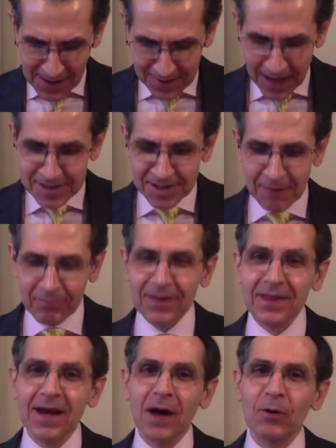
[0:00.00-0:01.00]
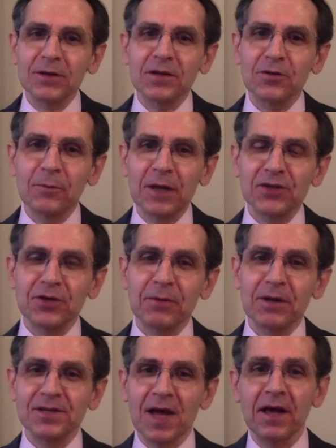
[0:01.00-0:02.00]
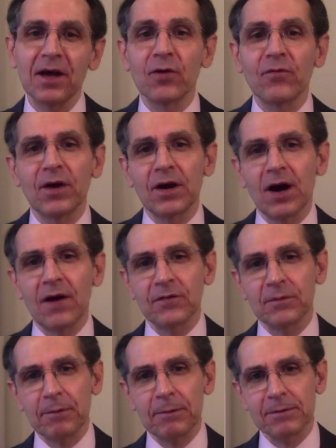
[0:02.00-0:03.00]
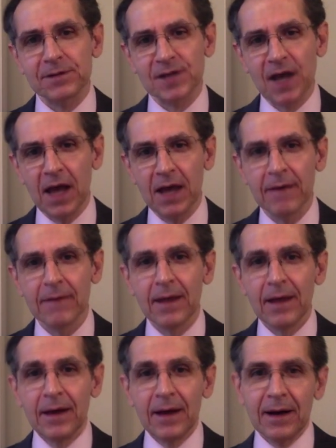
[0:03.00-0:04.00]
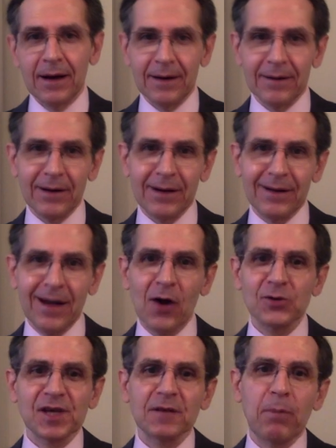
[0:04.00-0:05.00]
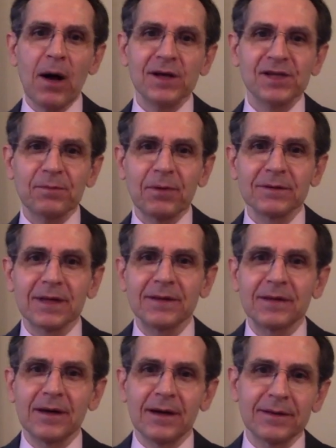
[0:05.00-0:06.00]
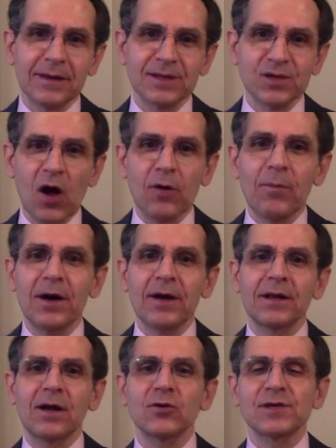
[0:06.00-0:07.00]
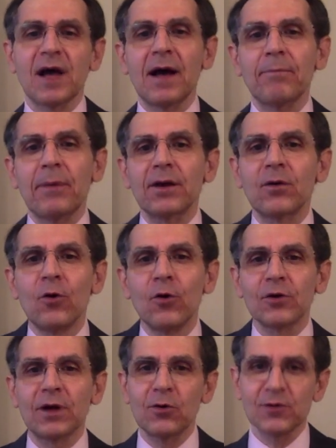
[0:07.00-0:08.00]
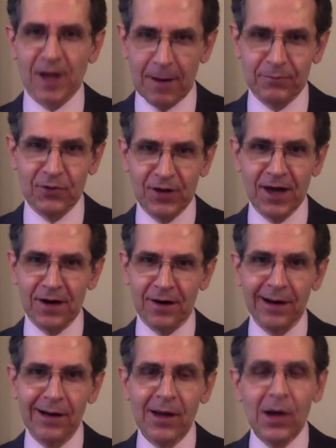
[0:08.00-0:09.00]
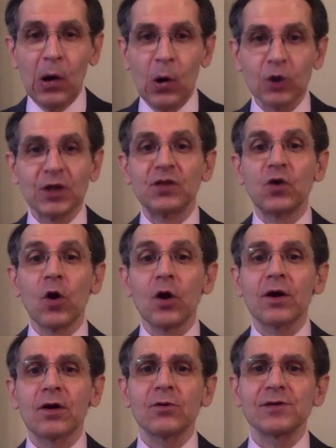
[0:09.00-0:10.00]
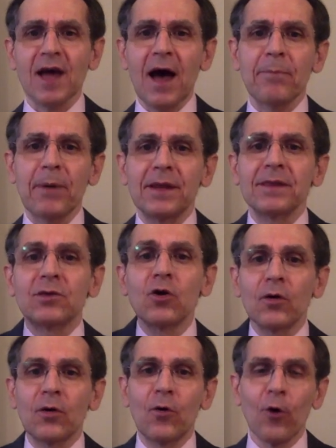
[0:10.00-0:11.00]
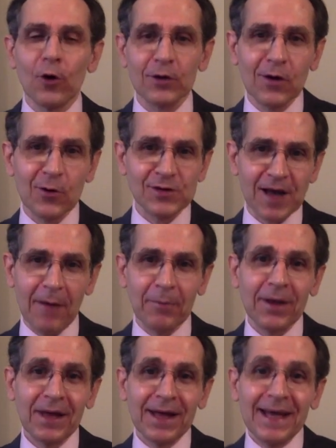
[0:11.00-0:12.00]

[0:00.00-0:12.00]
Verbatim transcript: That's something that I wanted to mention because I hear very often people saying, uh, uh how is it possible that the, the stock market goes up and gold goes up together? Or the dollar goes up and gold goes up?